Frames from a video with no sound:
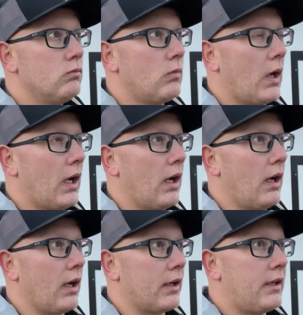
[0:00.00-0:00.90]

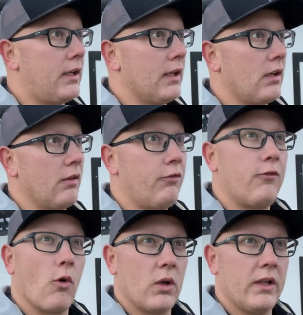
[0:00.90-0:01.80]
a kit of
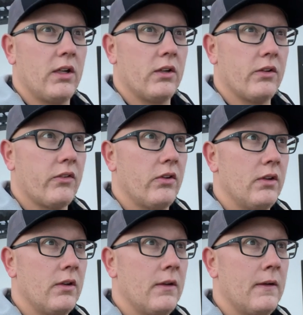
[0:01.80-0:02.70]
four liters
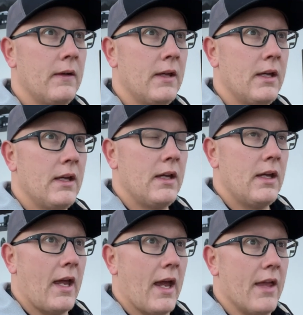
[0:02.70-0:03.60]

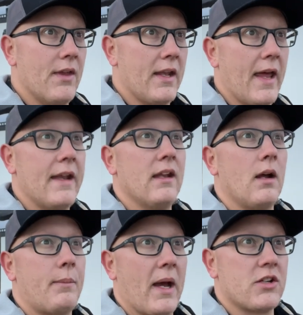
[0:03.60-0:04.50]
and then ended
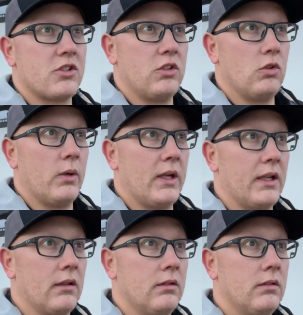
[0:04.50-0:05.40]
up actually
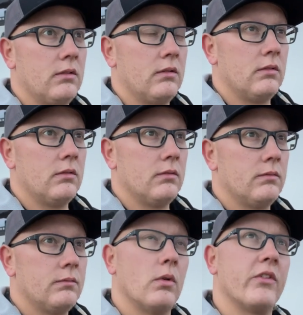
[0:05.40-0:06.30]
doing,
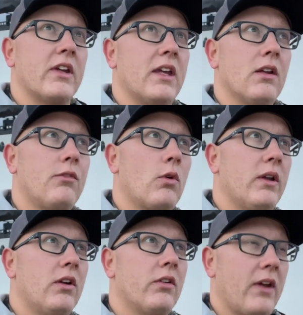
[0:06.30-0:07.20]
was it a kit of four
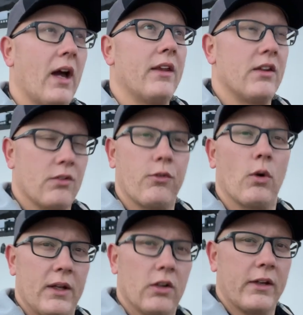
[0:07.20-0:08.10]
liters? Yeah, I think it's a
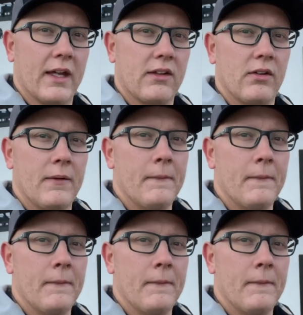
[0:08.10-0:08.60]
four liter kit.